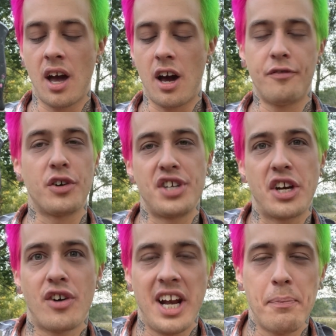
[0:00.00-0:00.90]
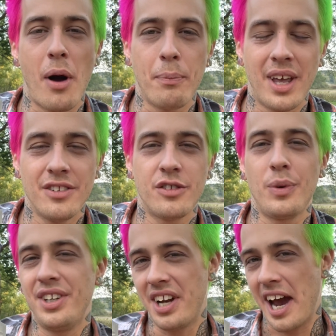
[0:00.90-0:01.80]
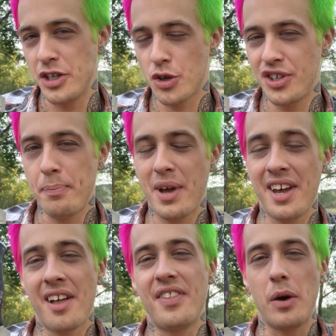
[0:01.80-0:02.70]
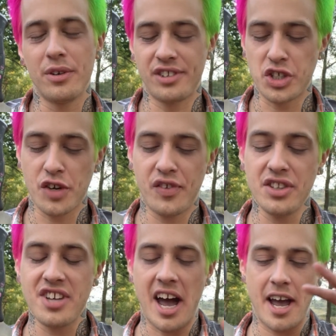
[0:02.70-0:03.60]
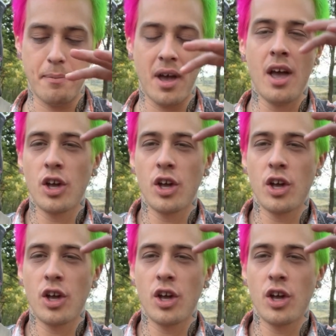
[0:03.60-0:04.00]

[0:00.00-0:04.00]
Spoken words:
for decorating pumpkins, we did hydro dipping. That was such a fun time.